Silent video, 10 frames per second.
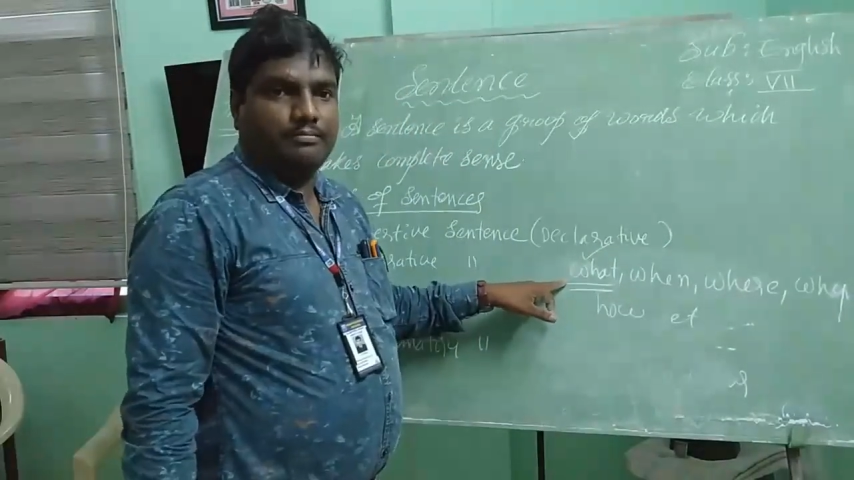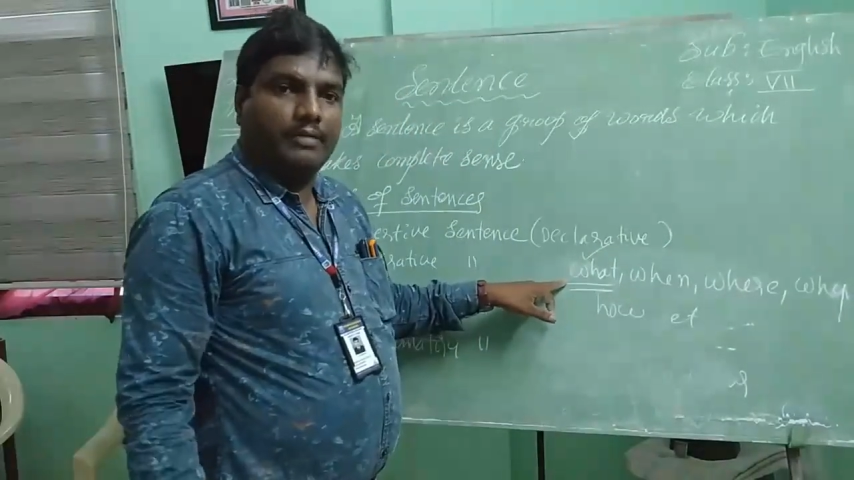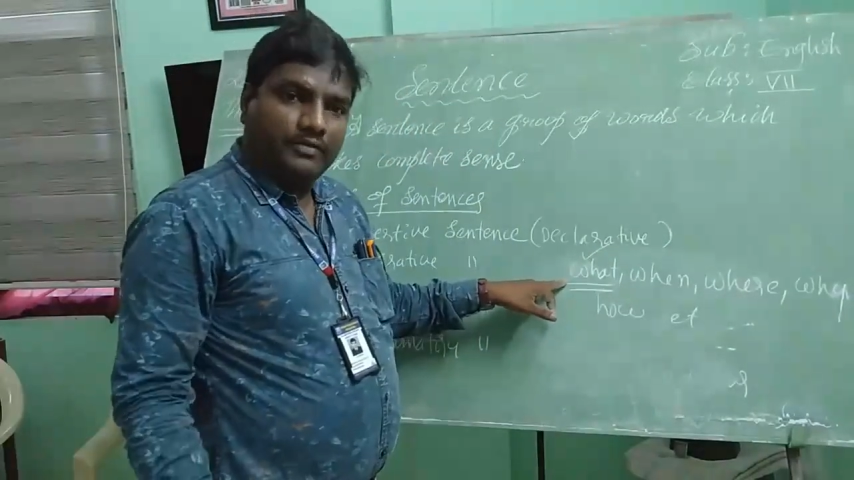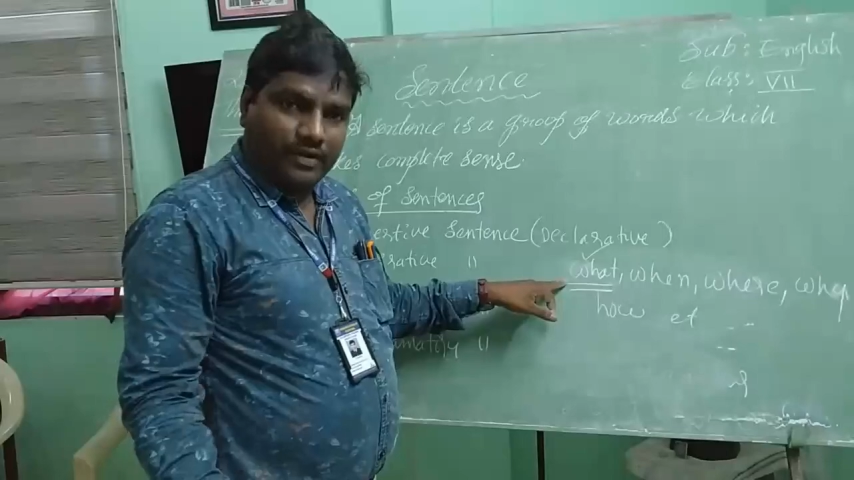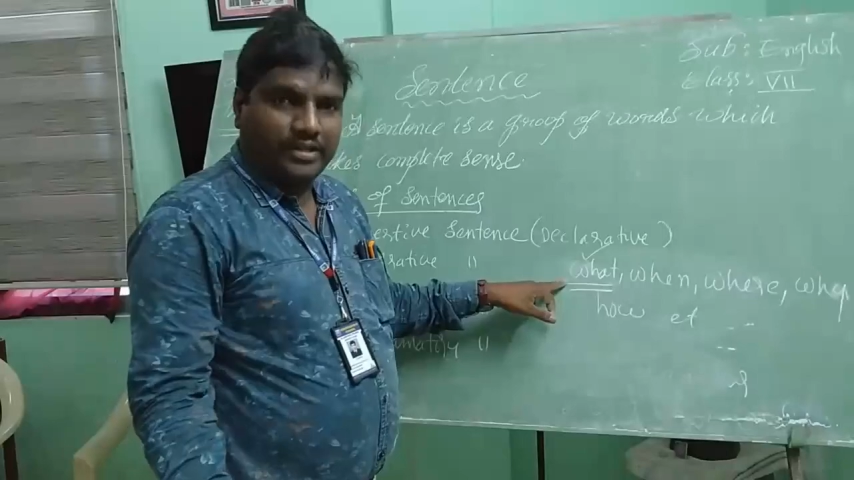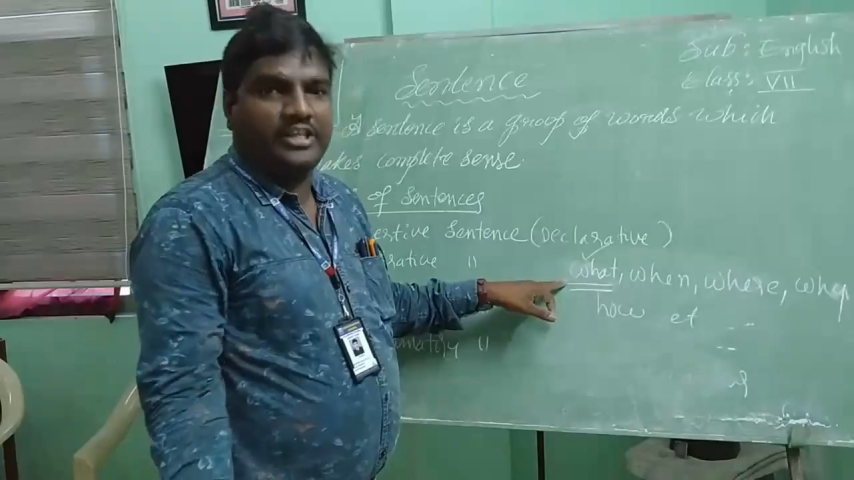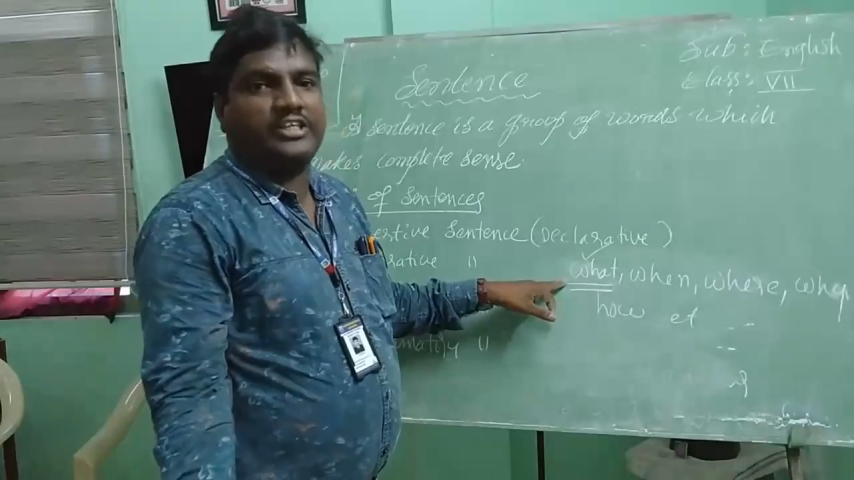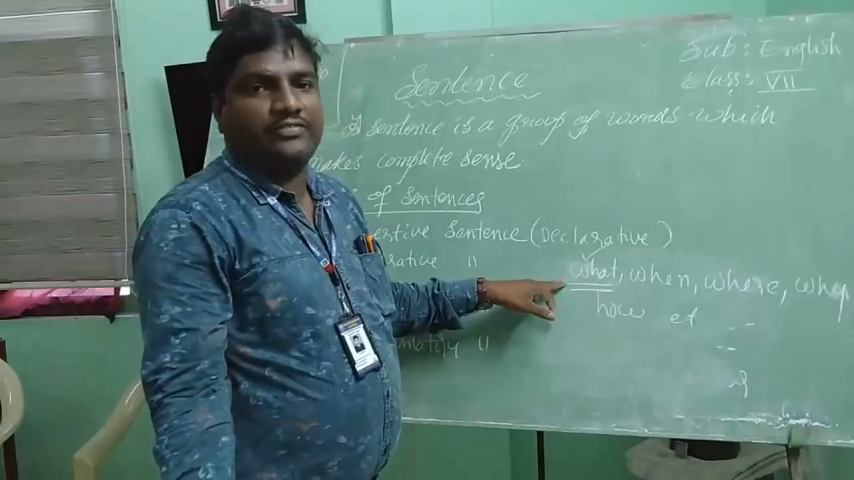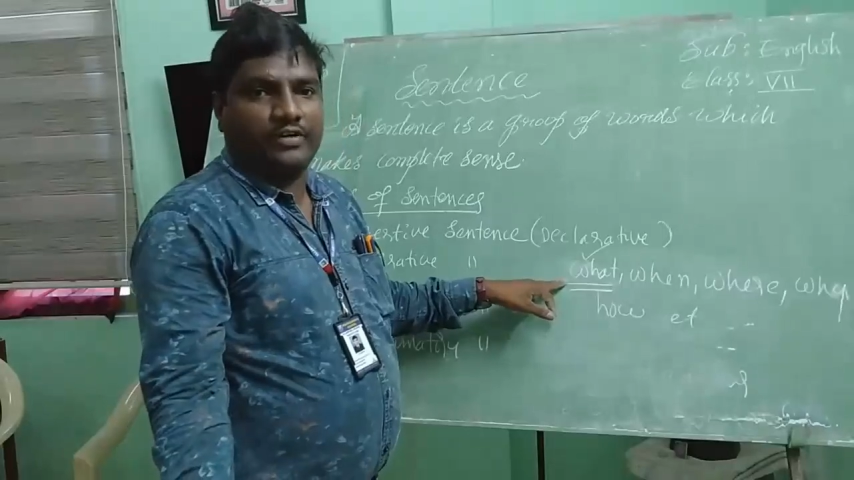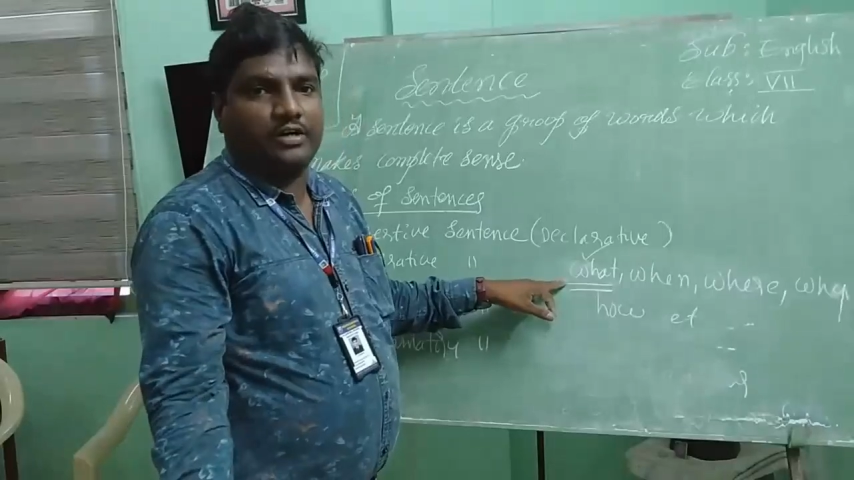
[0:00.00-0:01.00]
My father
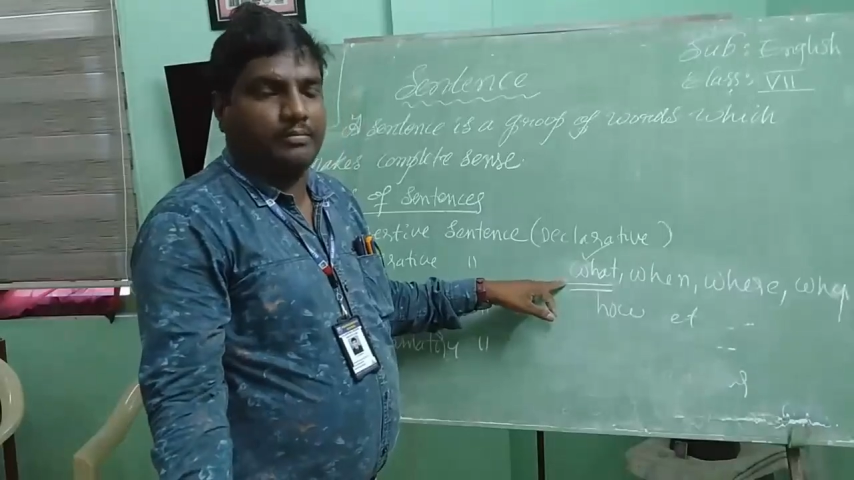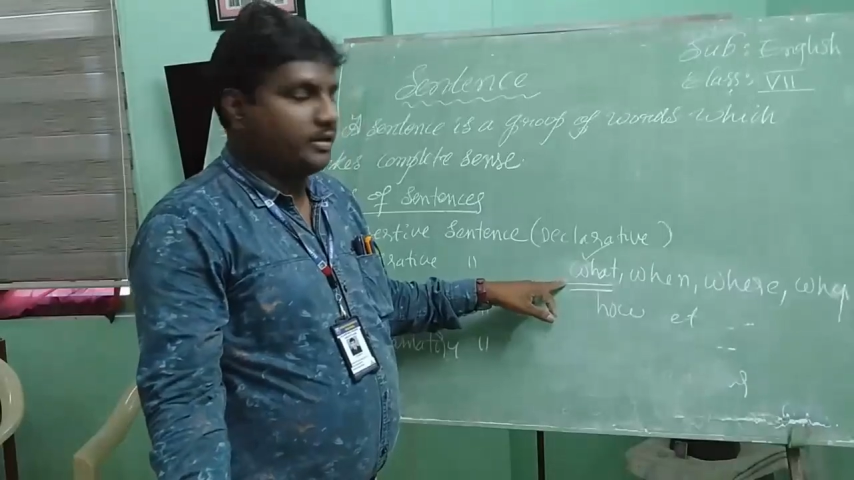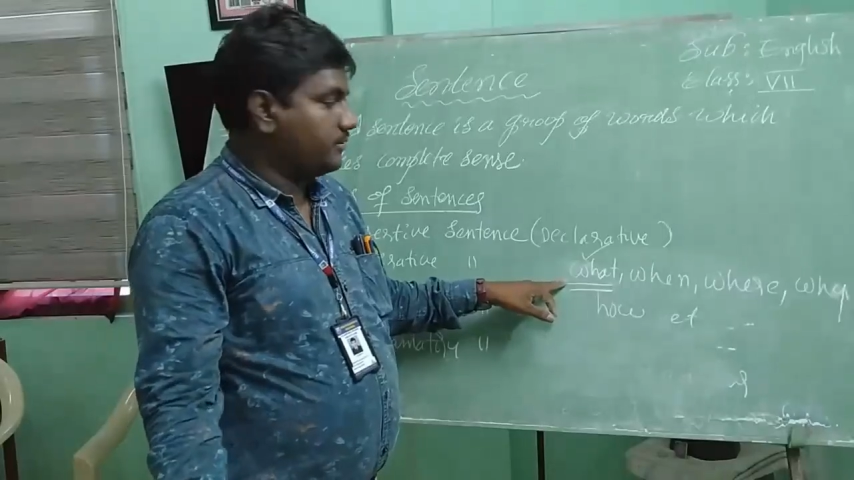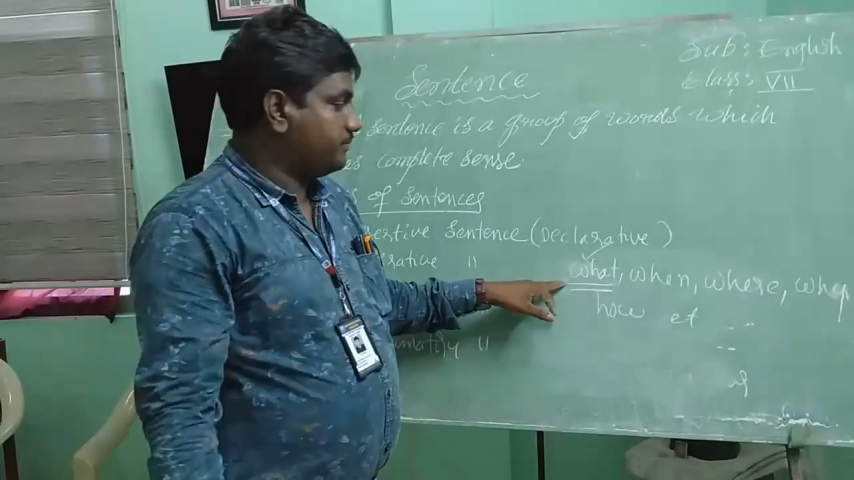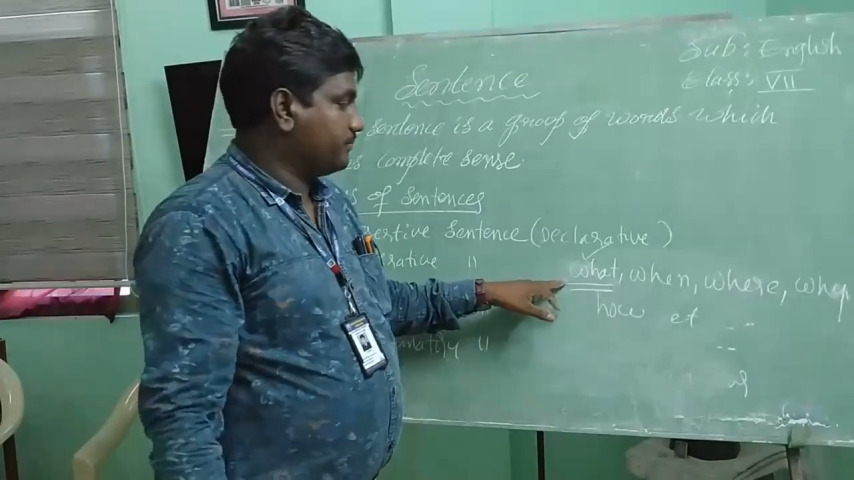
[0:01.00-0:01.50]
is a farmer.